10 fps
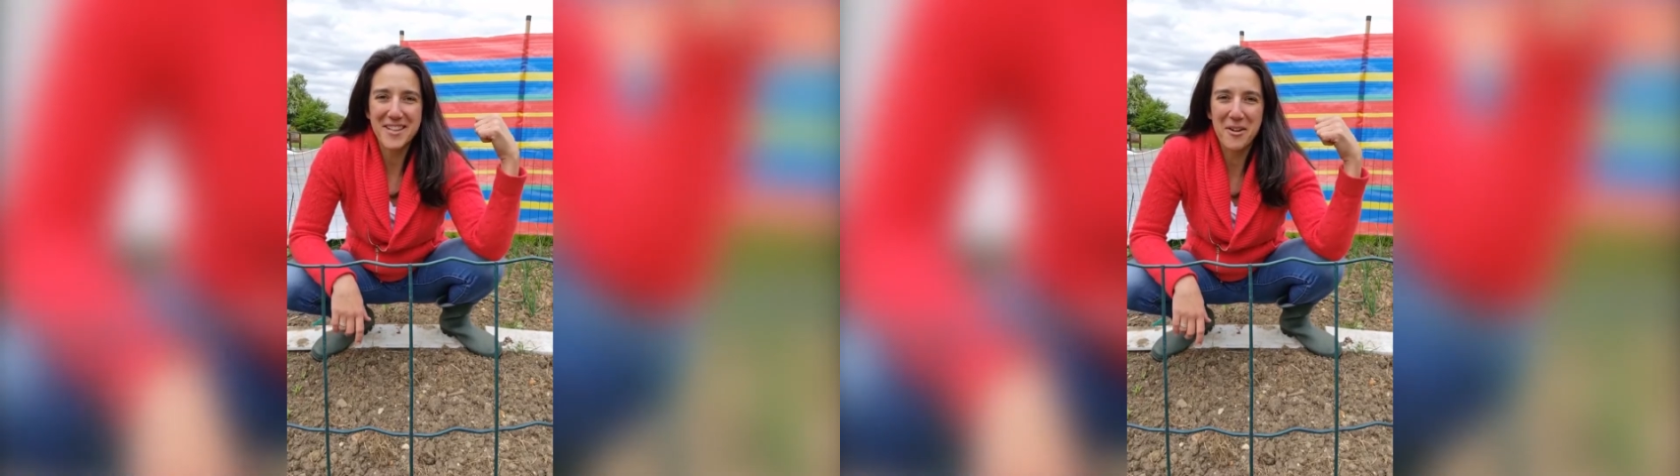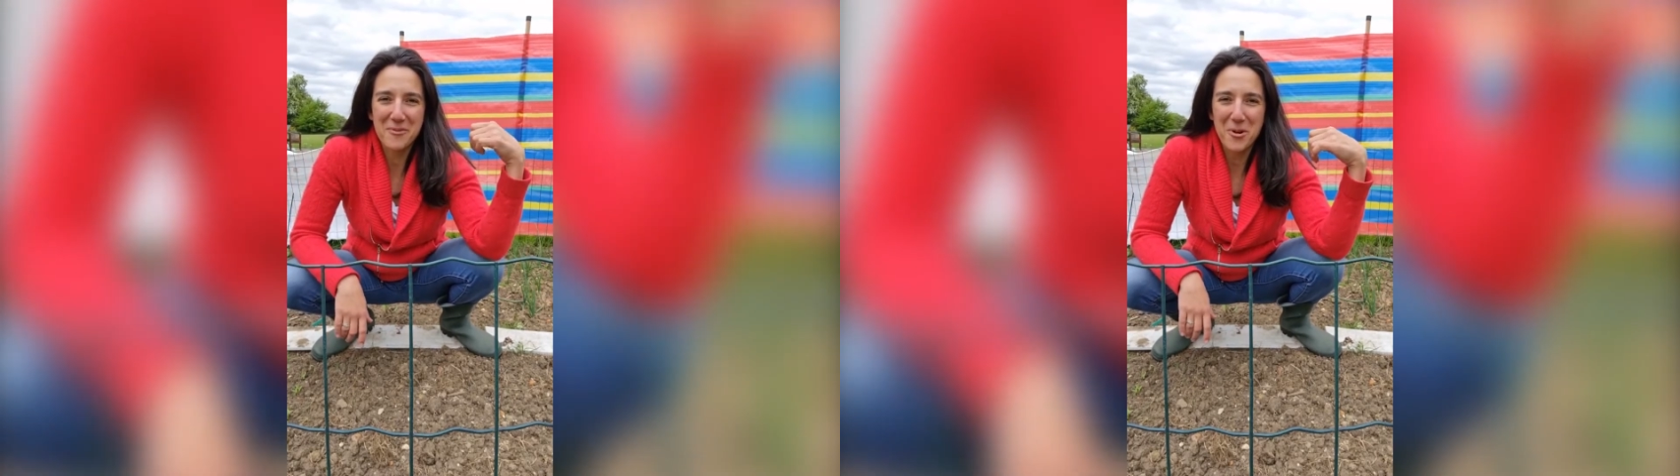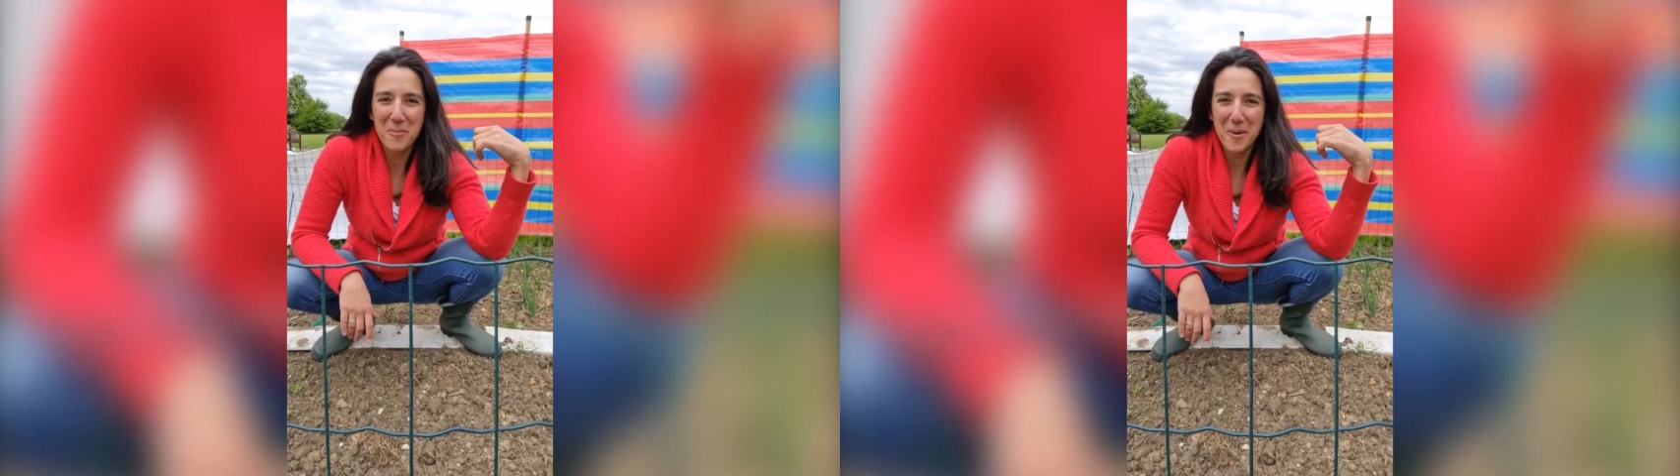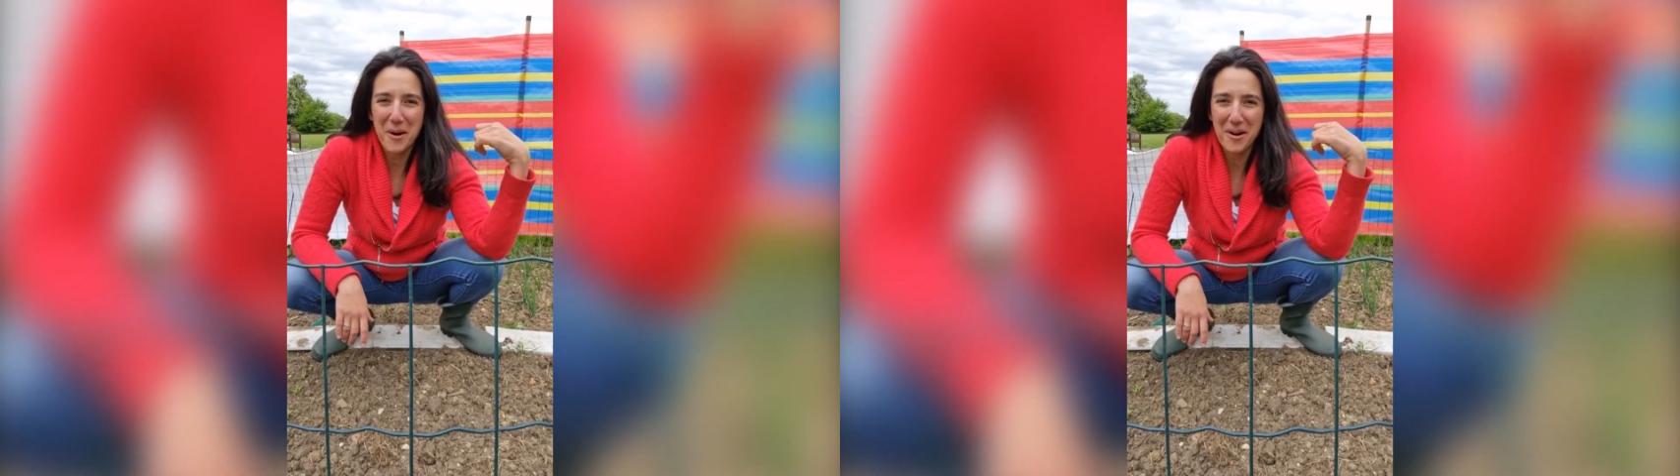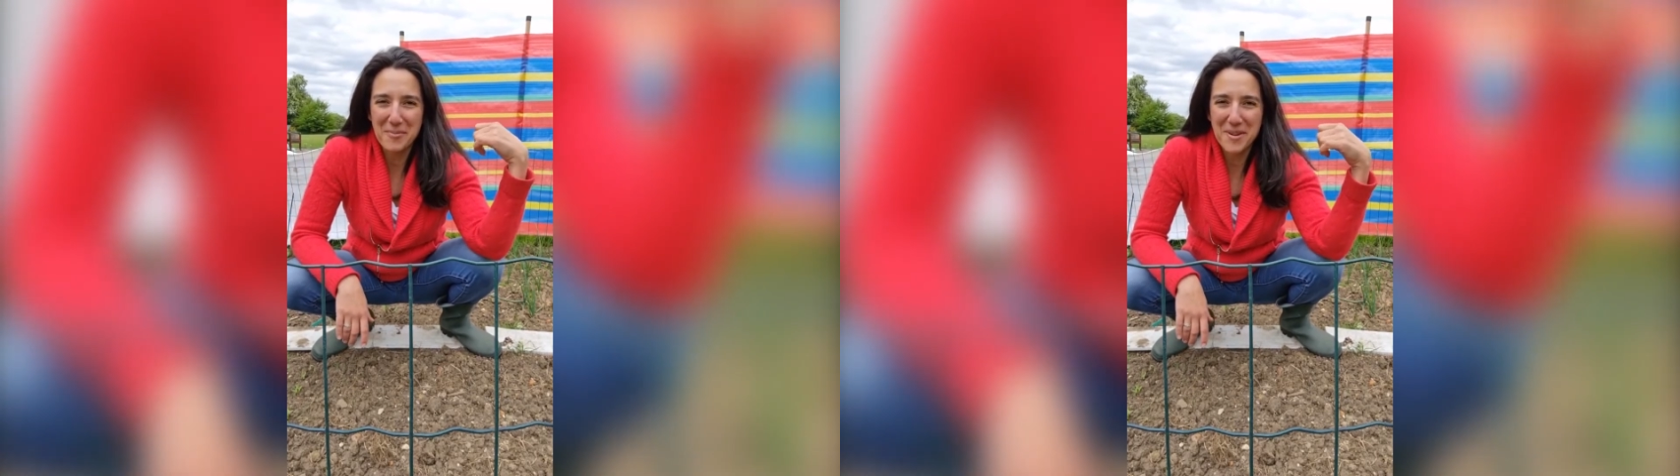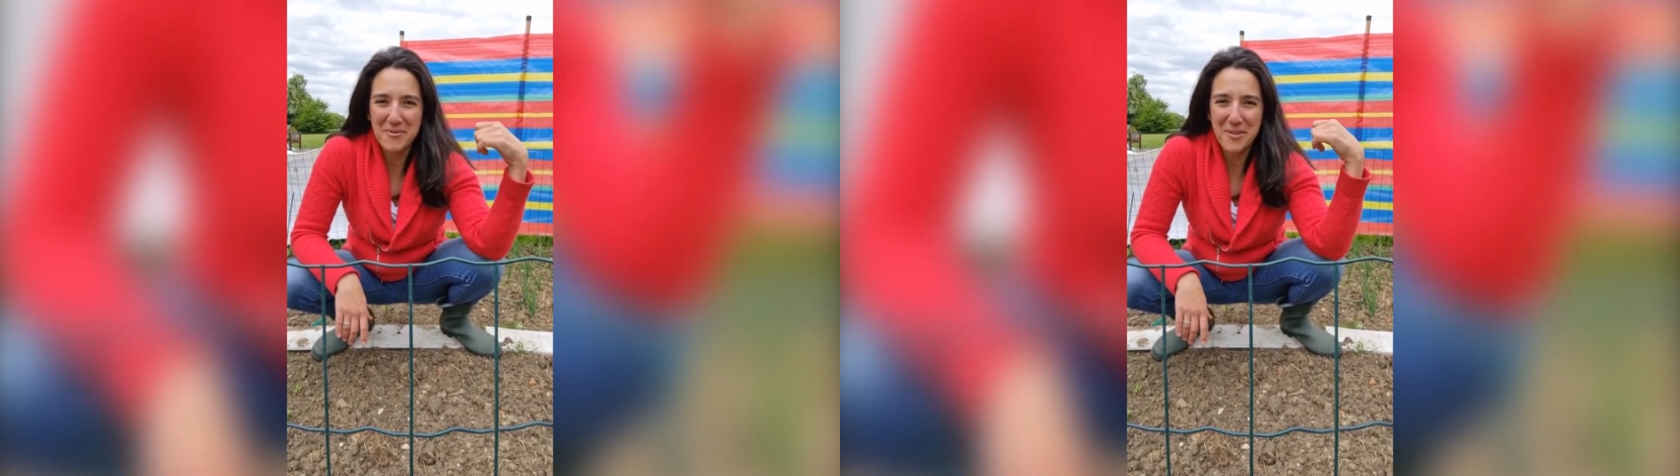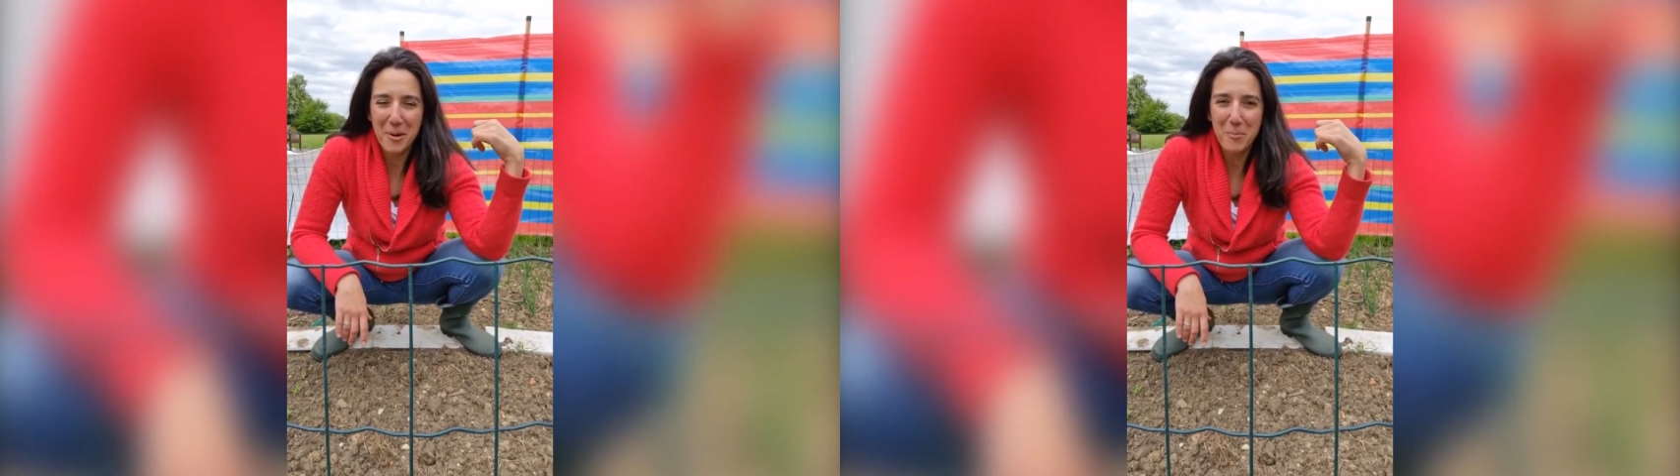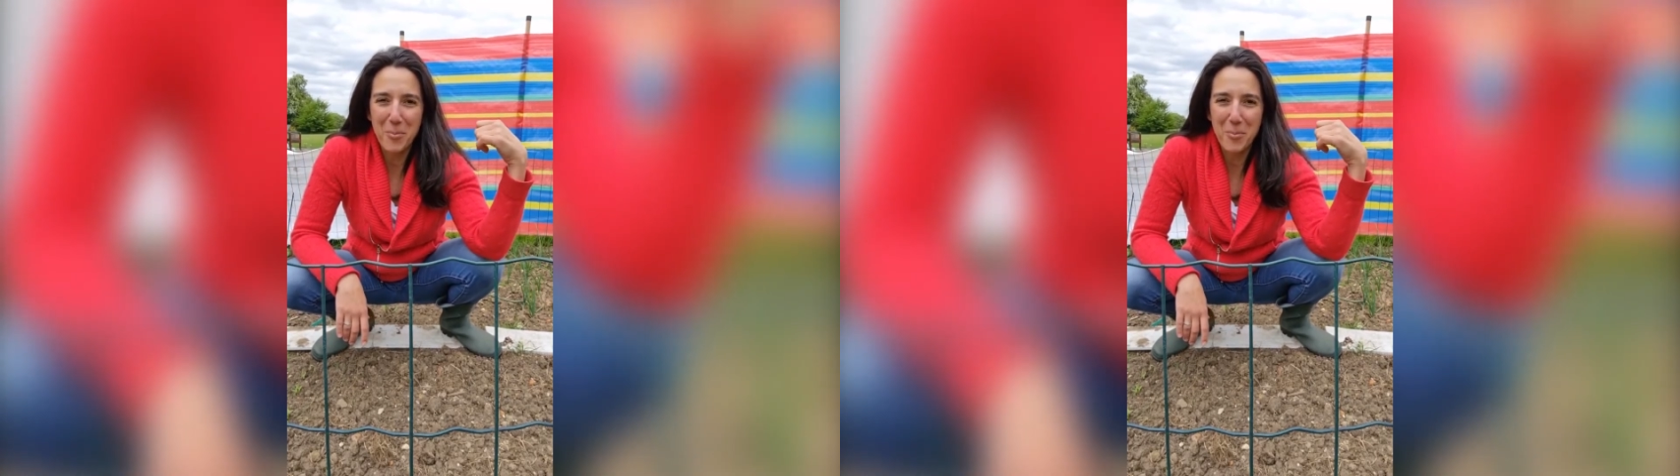that I've got behind me for that